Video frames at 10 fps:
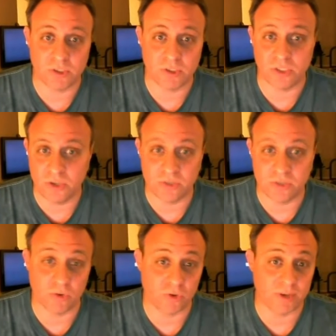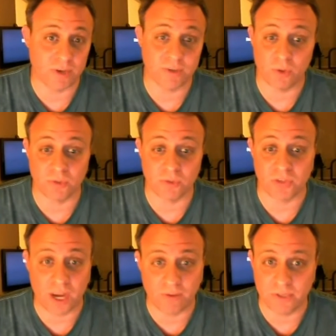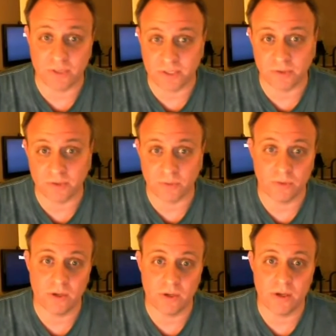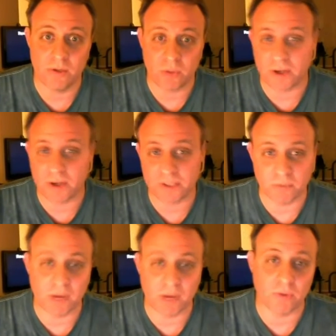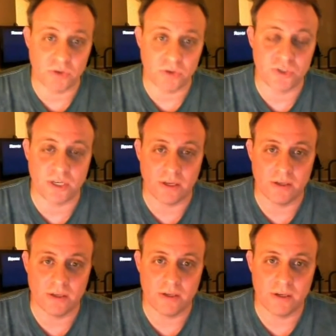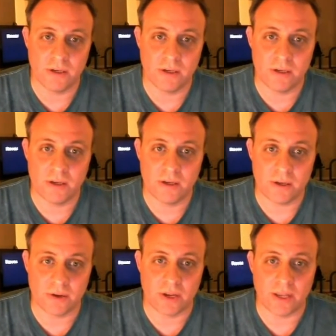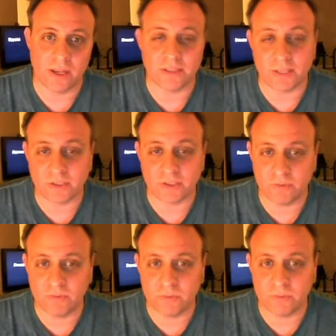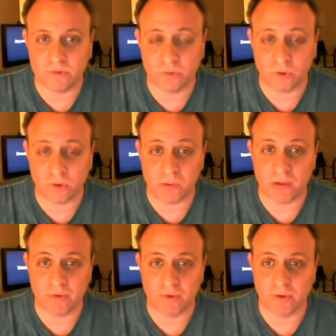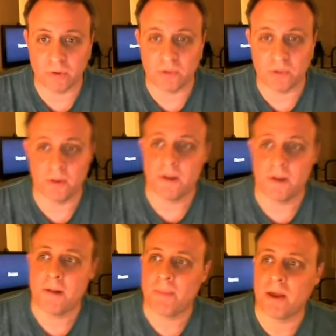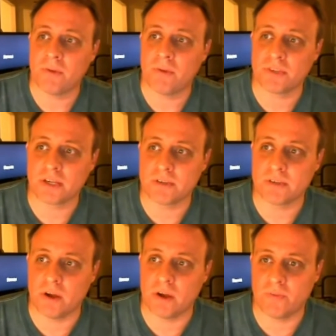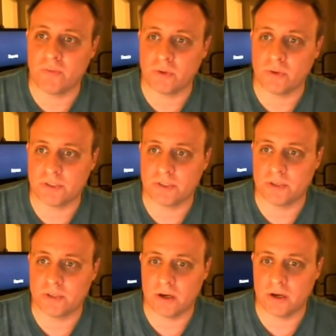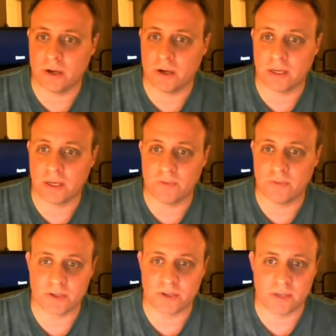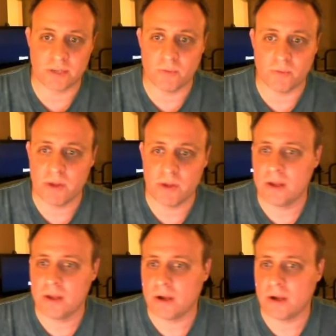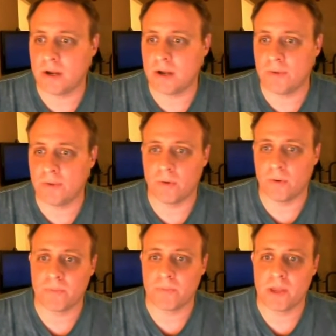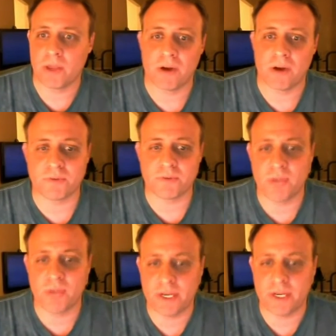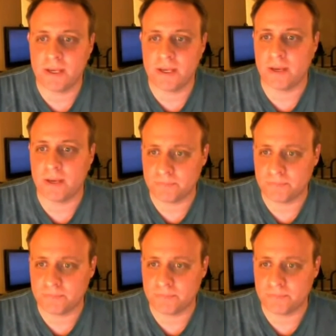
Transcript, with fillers: which is used to translate almost every single Protestant Bible you see. Okay, and that should sort of bother you a little bit. Now, there's actually other verses I can give for an example. Here we go. Proverbs 9:10.